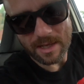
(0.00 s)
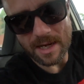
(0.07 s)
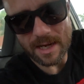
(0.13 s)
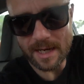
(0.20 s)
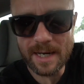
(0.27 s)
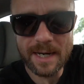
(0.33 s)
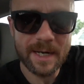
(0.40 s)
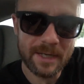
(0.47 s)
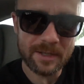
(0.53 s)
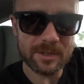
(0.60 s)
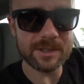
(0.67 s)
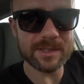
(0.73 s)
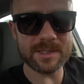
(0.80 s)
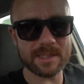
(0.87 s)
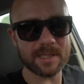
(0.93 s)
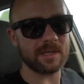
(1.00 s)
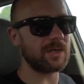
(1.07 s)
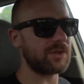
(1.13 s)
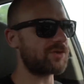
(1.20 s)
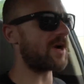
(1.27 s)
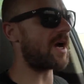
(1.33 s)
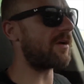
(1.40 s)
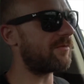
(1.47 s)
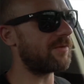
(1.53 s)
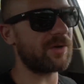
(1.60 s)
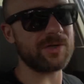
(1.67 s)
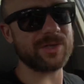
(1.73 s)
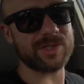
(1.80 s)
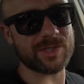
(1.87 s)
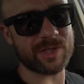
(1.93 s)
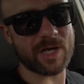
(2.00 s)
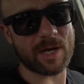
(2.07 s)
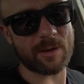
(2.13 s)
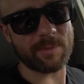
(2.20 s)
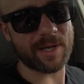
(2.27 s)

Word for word: hires travelers to come